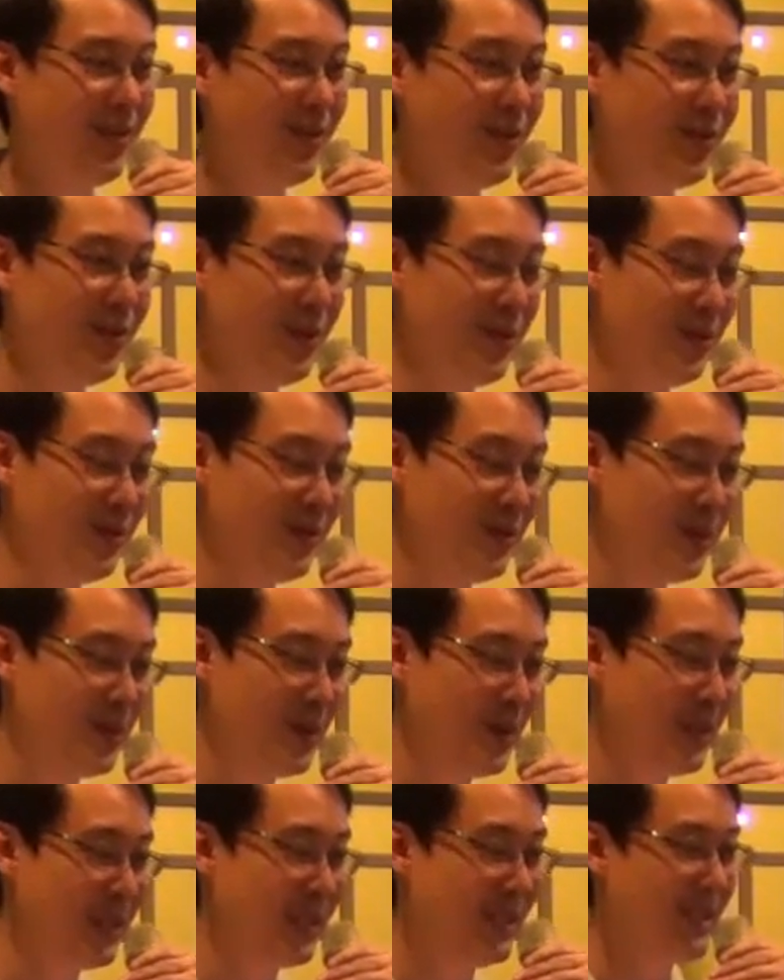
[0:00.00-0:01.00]
full of
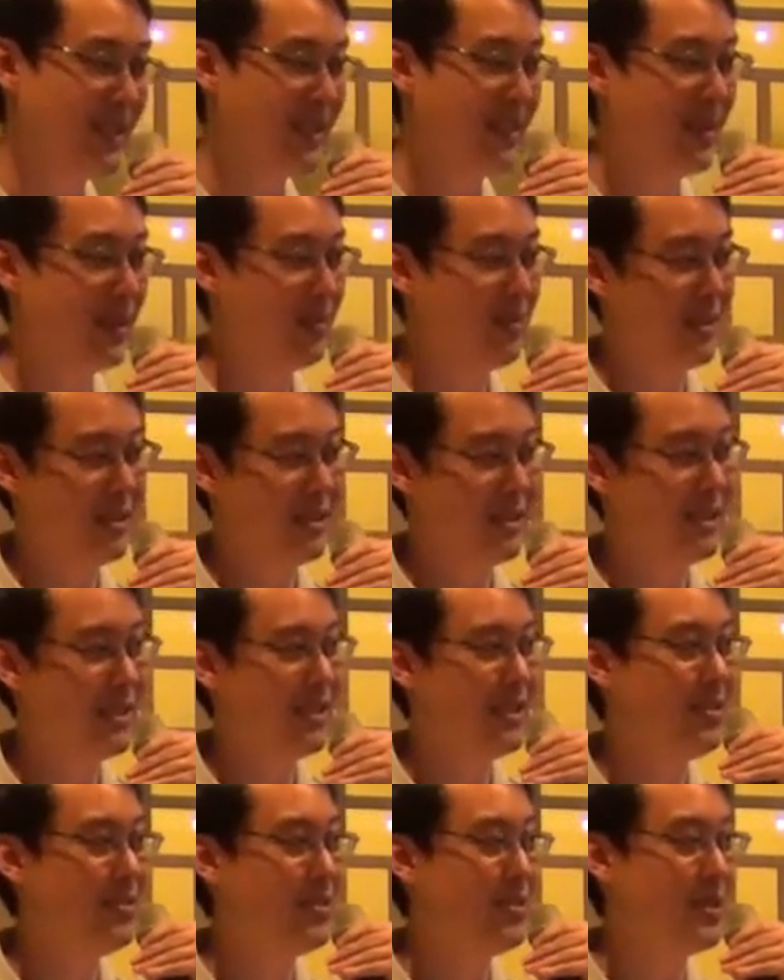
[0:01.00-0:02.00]
tricks up their
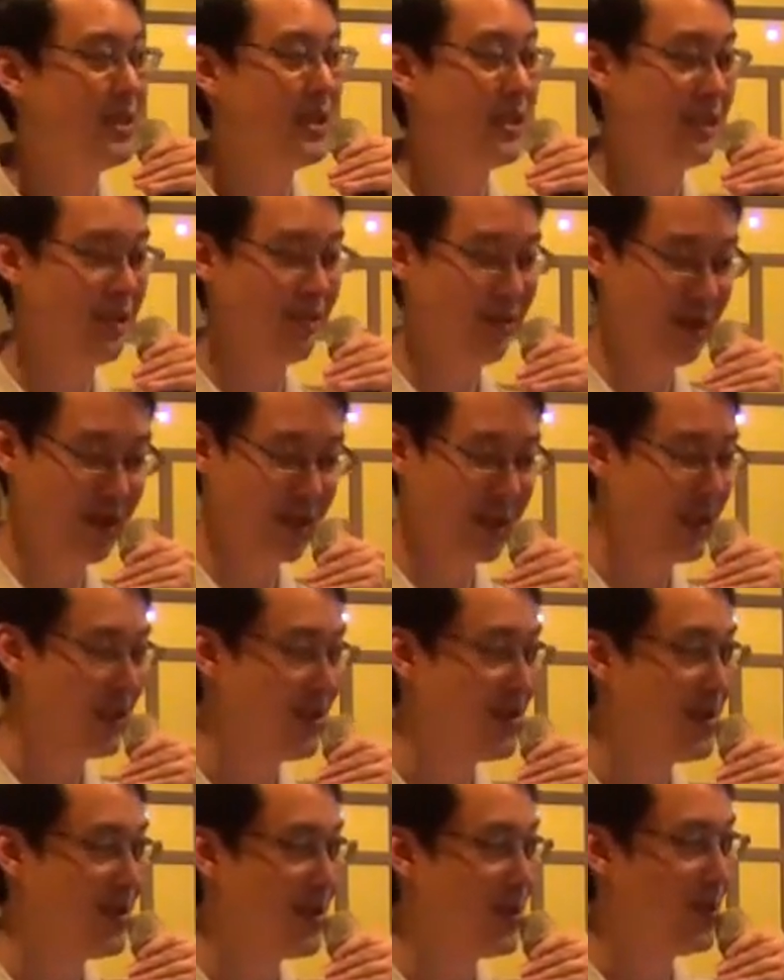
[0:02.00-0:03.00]
sleeves. You can never trust
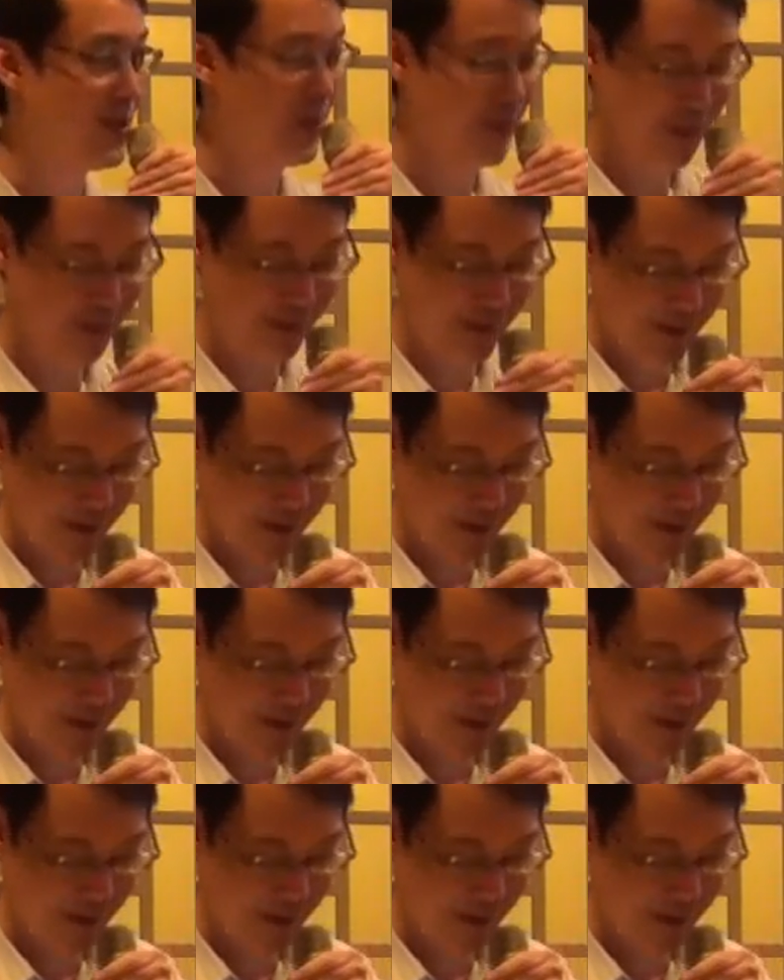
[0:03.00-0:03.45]
the Xiongnu.